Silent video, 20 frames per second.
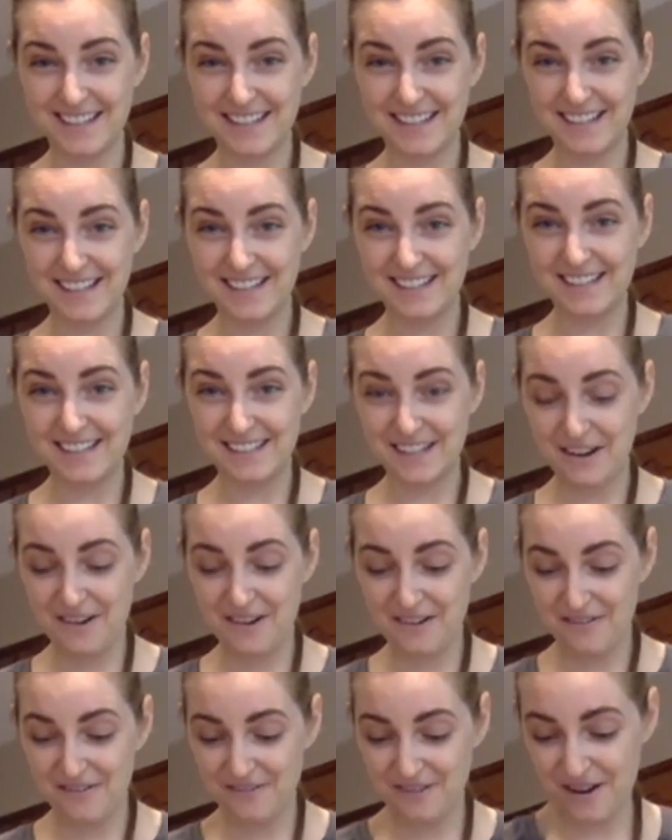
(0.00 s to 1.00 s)

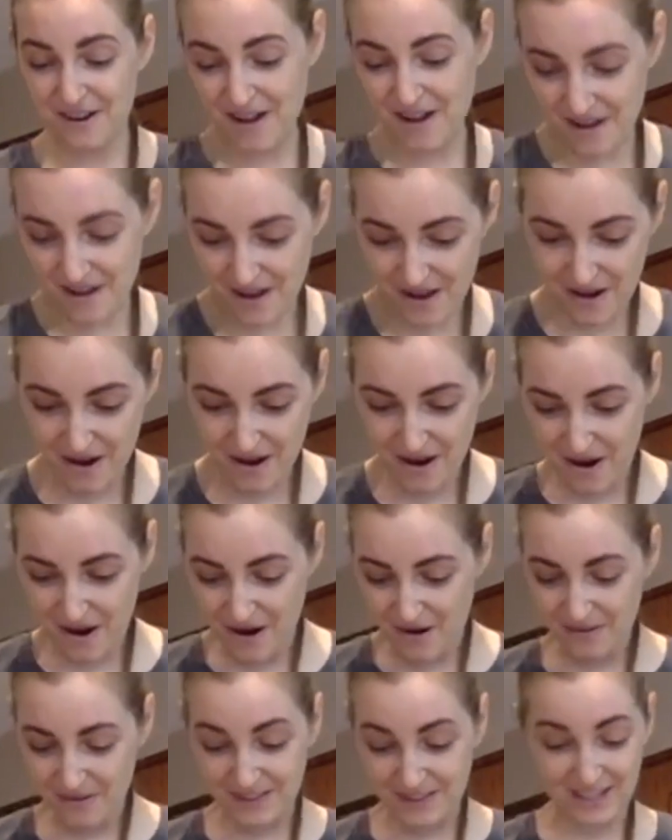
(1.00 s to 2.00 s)
stove,
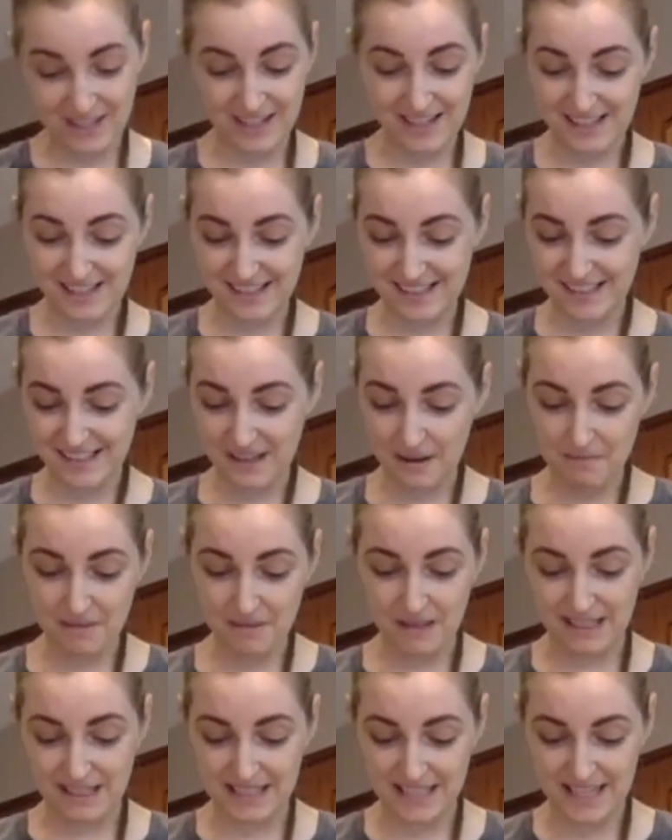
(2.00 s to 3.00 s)
which is
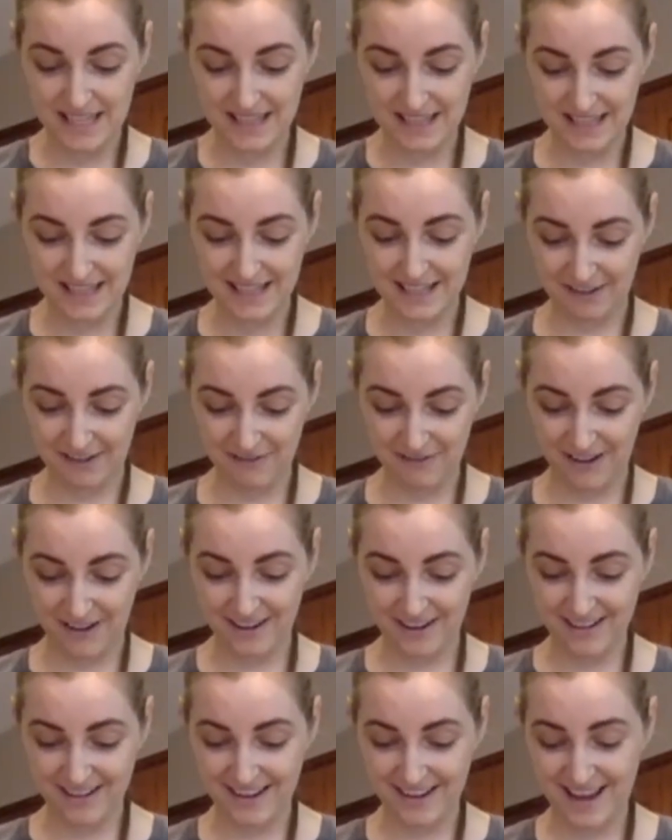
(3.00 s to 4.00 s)
completely
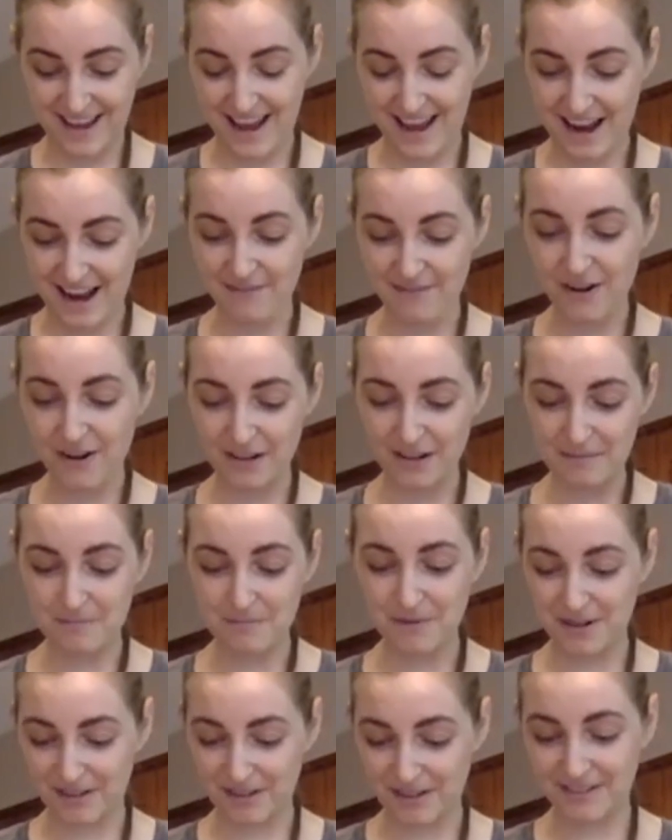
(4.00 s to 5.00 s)
different. And I've already
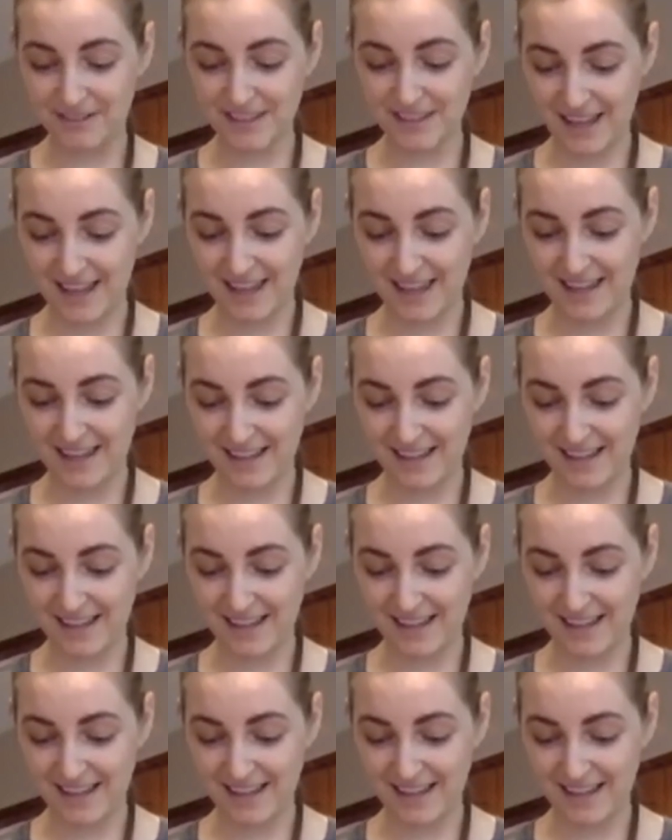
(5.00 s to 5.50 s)
burned like